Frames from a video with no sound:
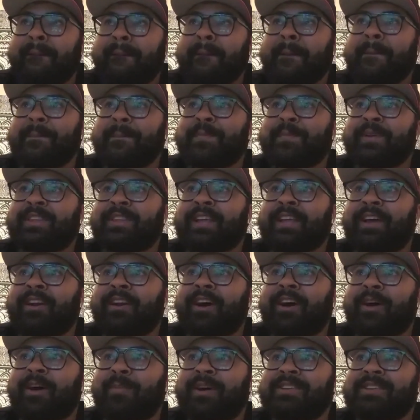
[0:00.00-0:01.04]
But then
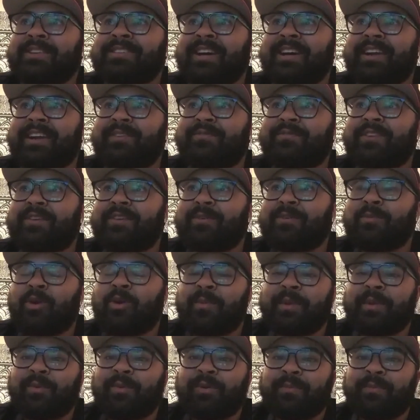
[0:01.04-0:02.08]
my second favorite
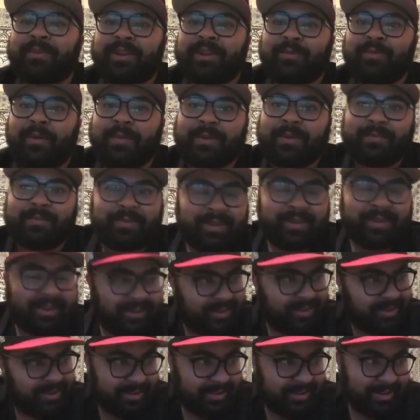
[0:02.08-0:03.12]
moment would be when we
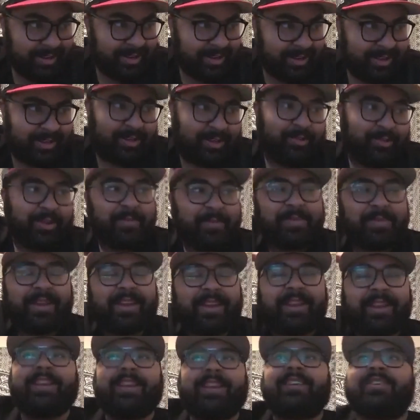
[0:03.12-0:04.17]
beat Green Bay
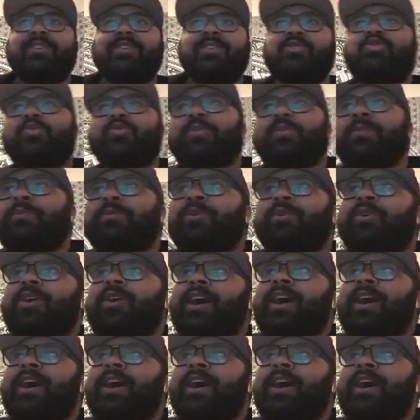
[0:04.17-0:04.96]
to get to the Super Bowl.